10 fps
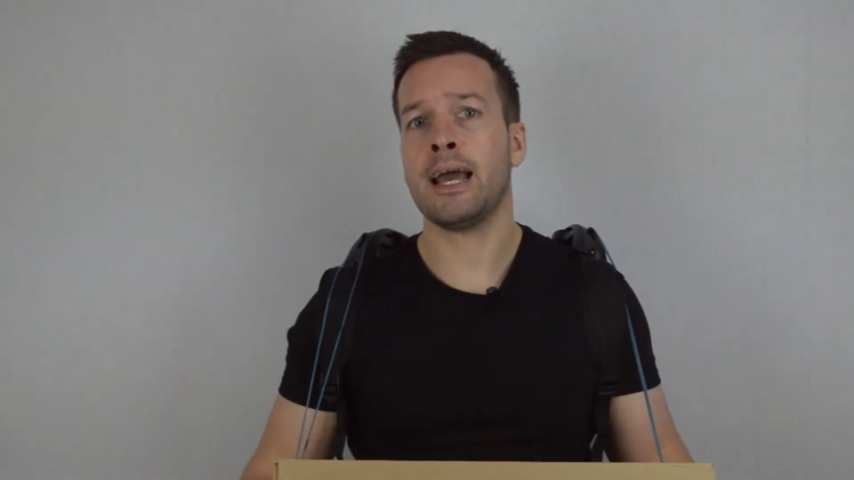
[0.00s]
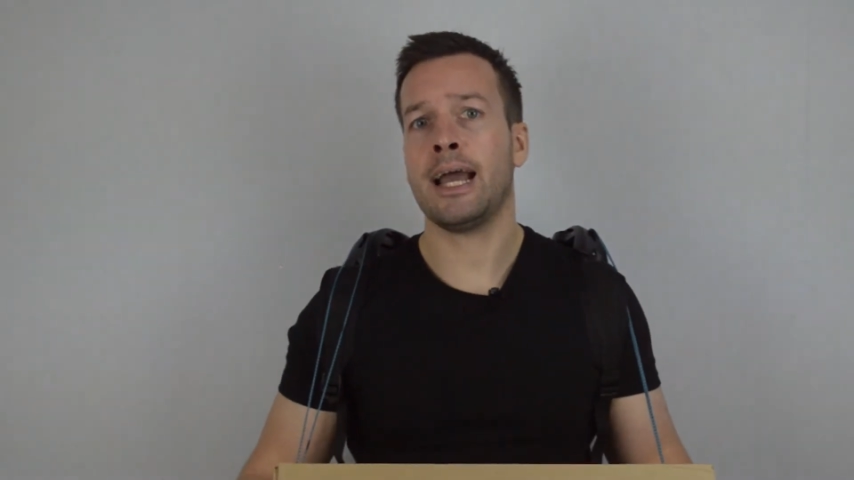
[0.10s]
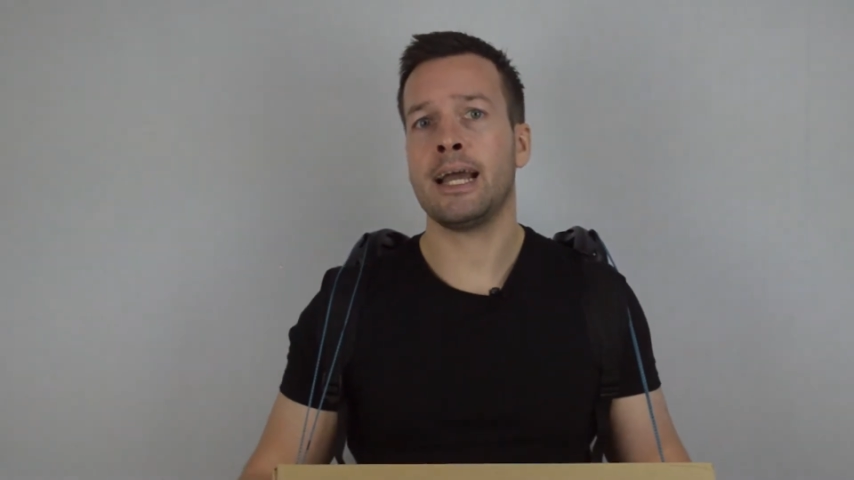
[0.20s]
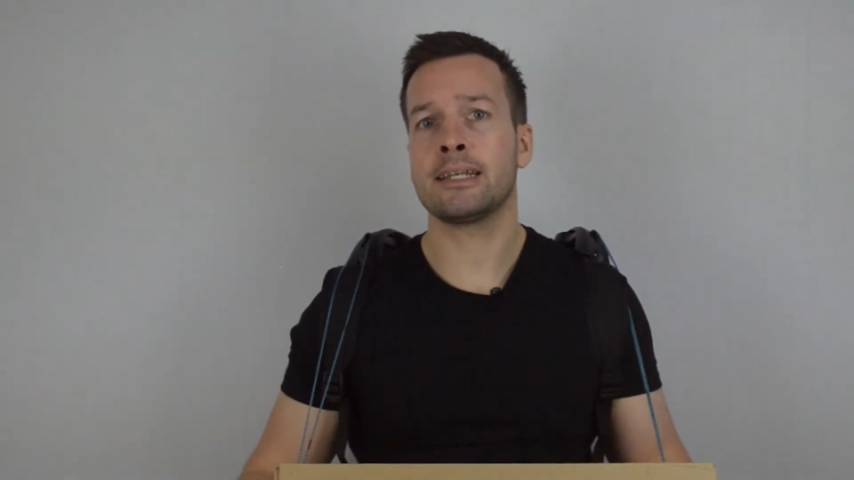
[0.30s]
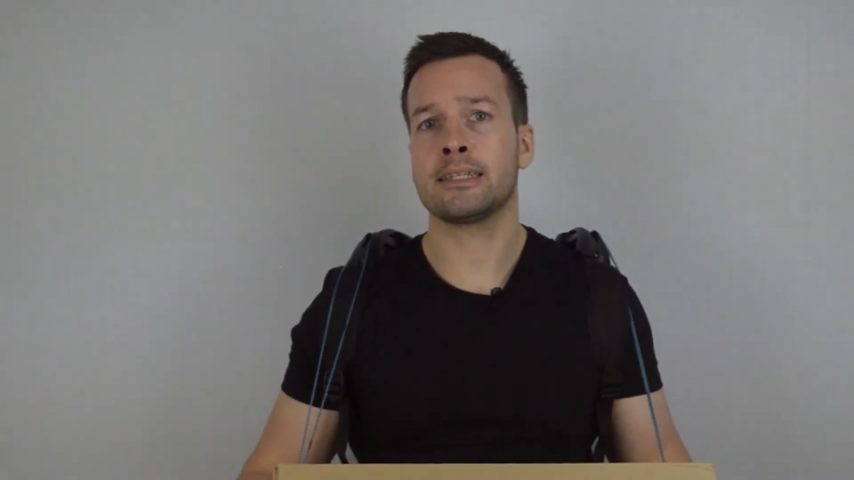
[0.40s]

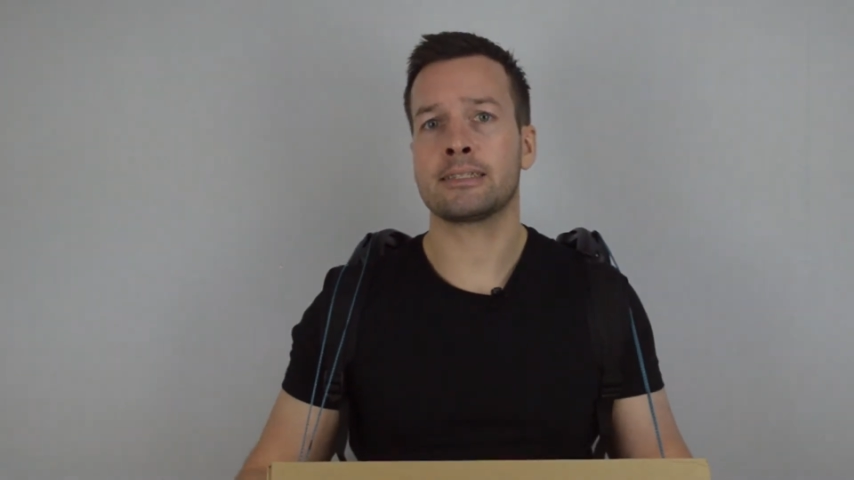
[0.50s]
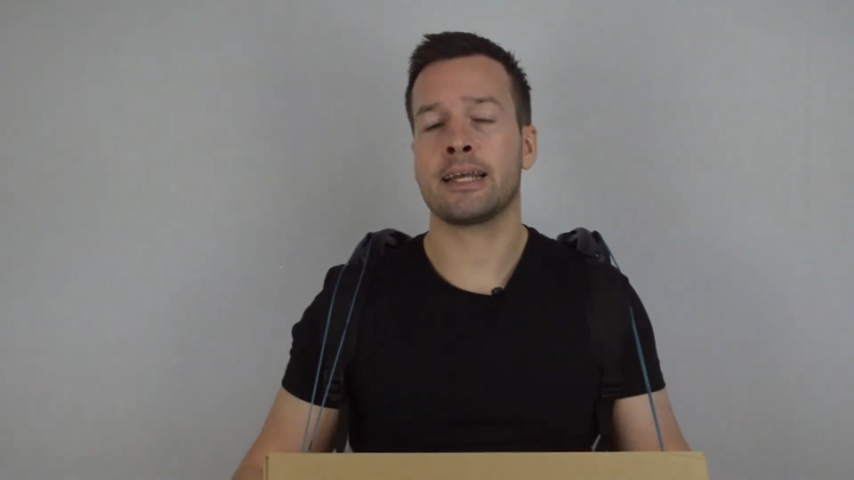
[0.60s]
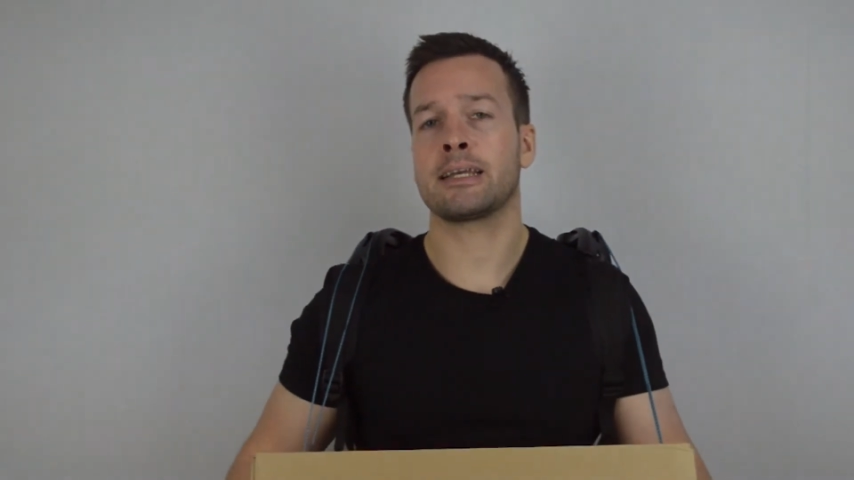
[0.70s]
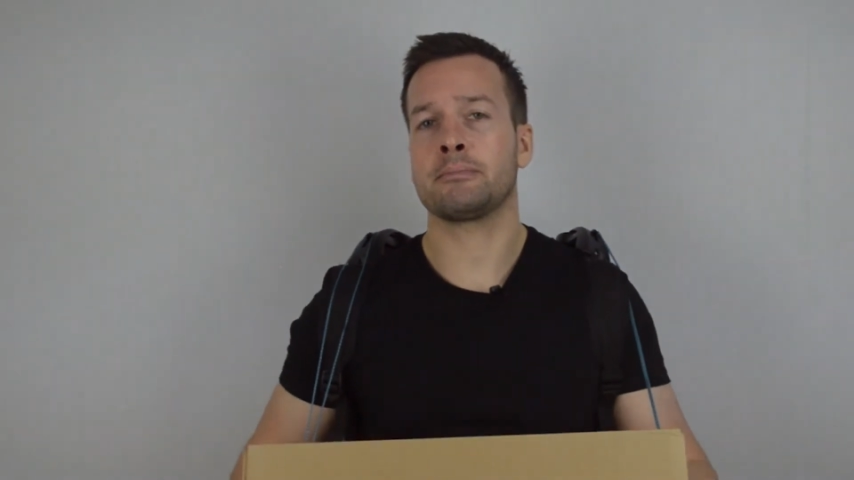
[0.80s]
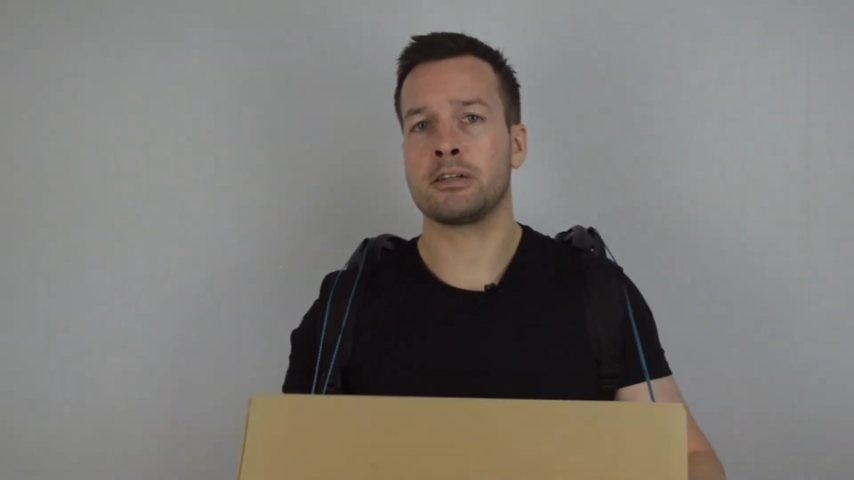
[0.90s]
hand is
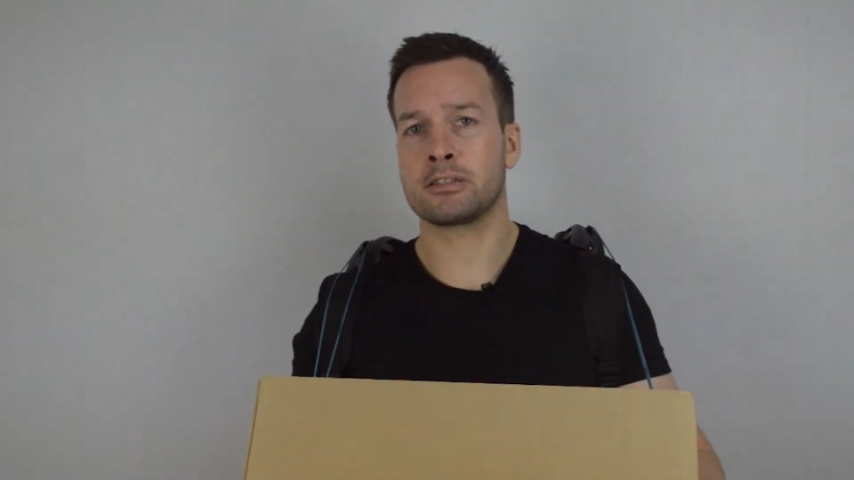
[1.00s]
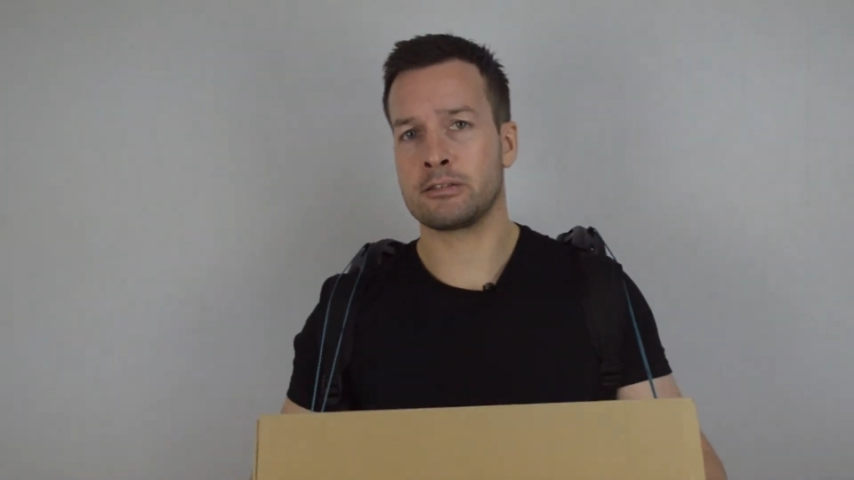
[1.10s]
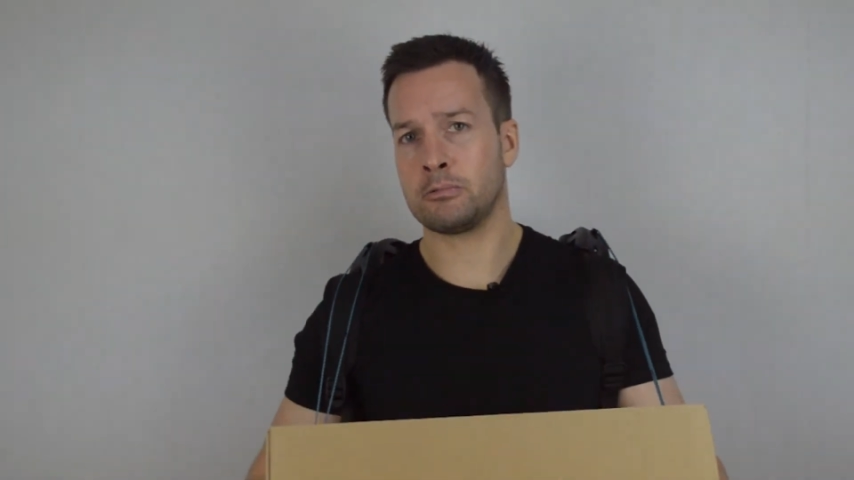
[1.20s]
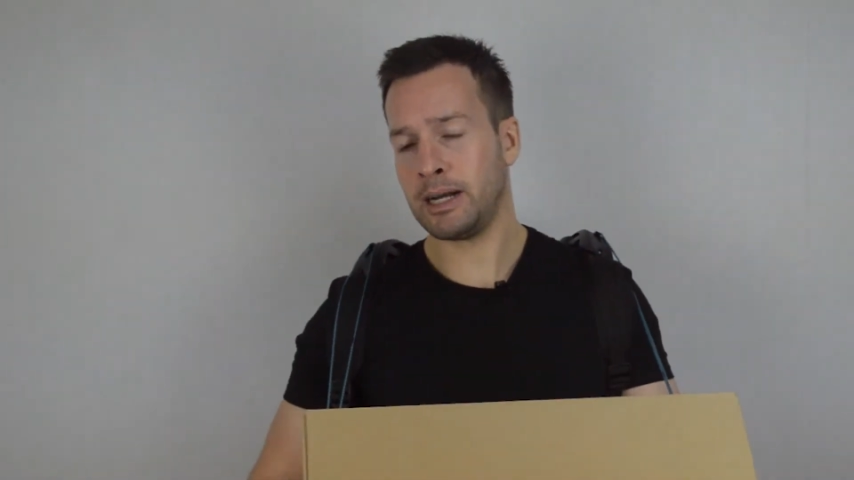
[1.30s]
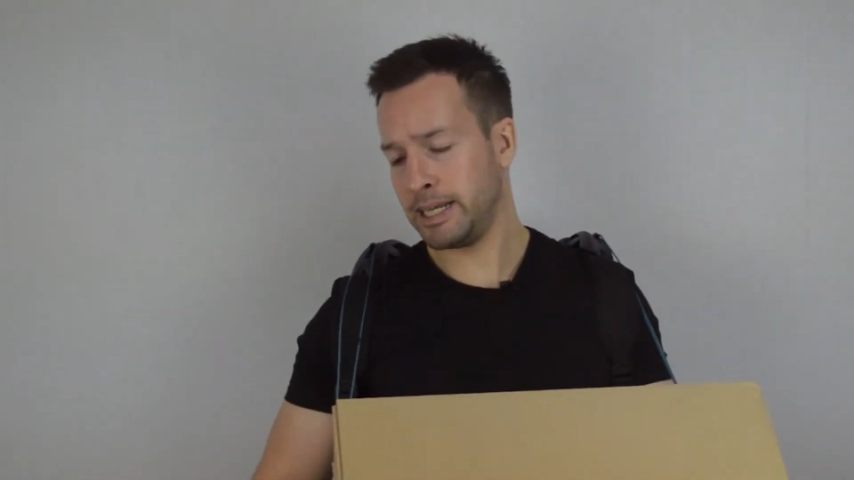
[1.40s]
taking most of
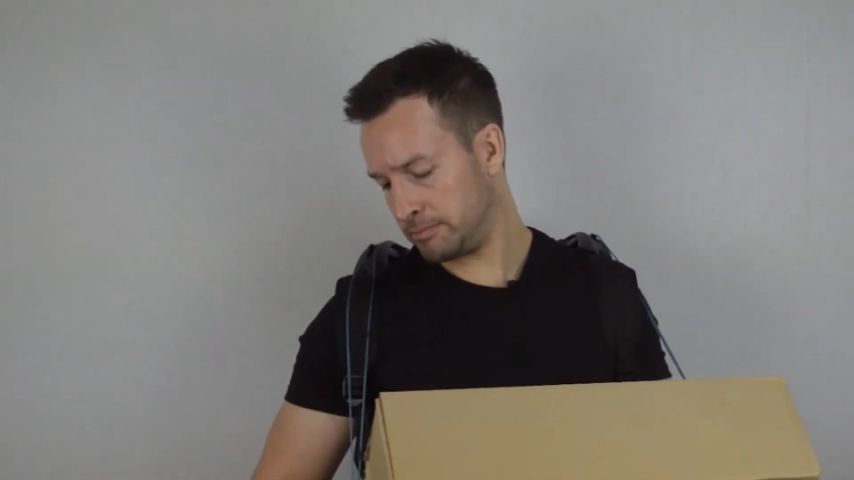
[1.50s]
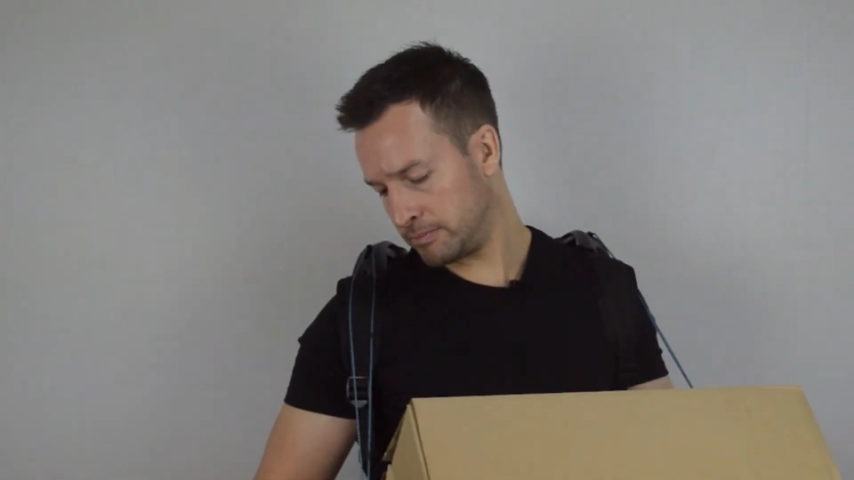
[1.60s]
the weight,